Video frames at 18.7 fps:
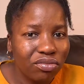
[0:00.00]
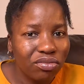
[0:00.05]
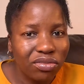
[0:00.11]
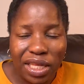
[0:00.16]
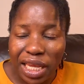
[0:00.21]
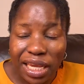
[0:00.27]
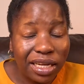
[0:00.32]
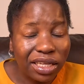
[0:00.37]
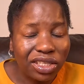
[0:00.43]

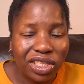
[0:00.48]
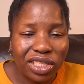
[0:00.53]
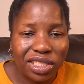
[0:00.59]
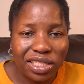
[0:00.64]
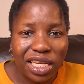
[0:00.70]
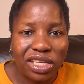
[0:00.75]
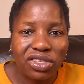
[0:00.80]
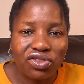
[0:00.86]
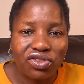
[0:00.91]
the NHS
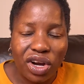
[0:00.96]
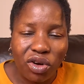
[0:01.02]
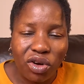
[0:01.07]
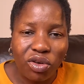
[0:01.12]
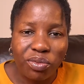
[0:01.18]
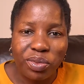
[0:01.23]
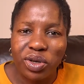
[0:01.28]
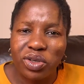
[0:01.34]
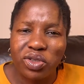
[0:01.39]
does
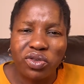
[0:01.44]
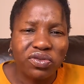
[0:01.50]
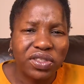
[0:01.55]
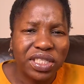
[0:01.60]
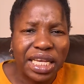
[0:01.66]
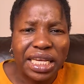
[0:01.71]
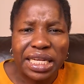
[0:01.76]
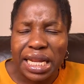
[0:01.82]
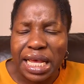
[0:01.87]
struggle because of
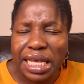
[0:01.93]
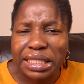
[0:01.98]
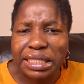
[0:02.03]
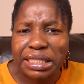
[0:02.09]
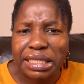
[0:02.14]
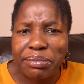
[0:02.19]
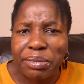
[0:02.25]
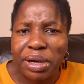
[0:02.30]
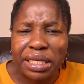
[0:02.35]

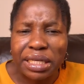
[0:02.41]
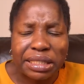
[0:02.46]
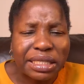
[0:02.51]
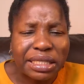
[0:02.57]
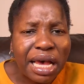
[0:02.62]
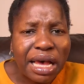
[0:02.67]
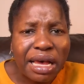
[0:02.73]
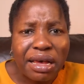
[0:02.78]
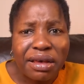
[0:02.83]
sickness among
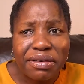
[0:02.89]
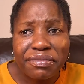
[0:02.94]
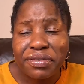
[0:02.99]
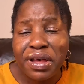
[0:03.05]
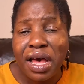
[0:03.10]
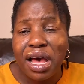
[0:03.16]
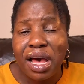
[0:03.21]
staff,